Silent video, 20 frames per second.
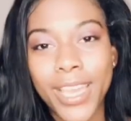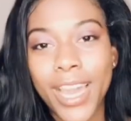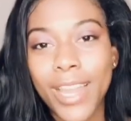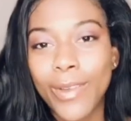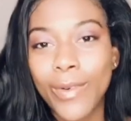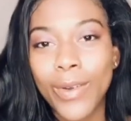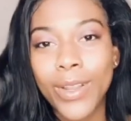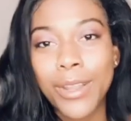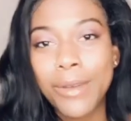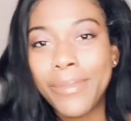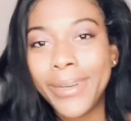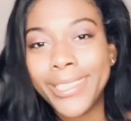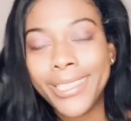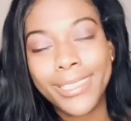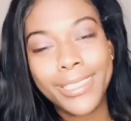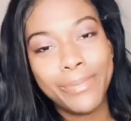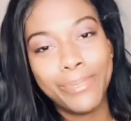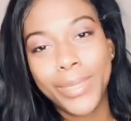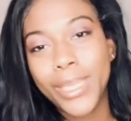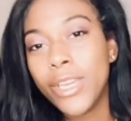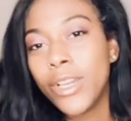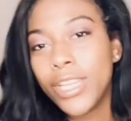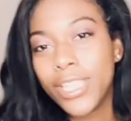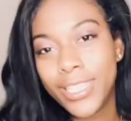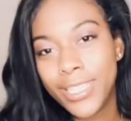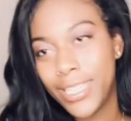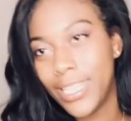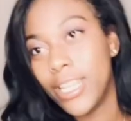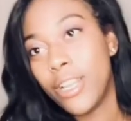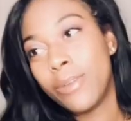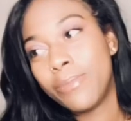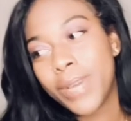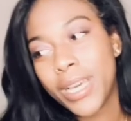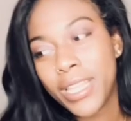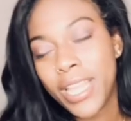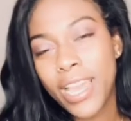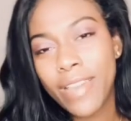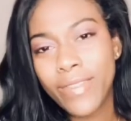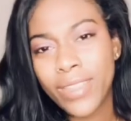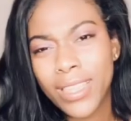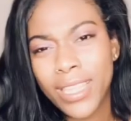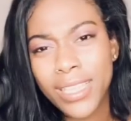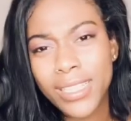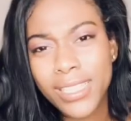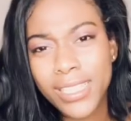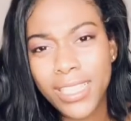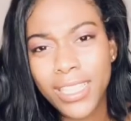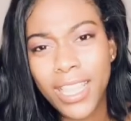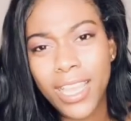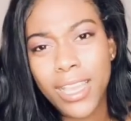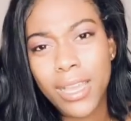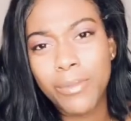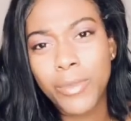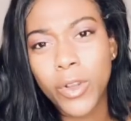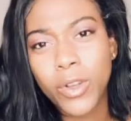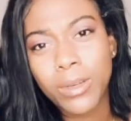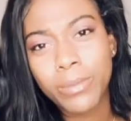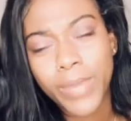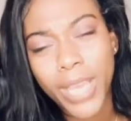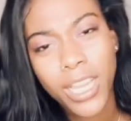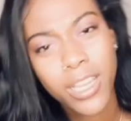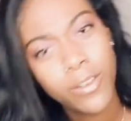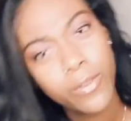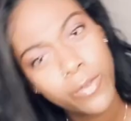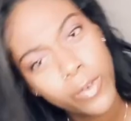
I don't want nobody to be get on my live and they see like I'm going back and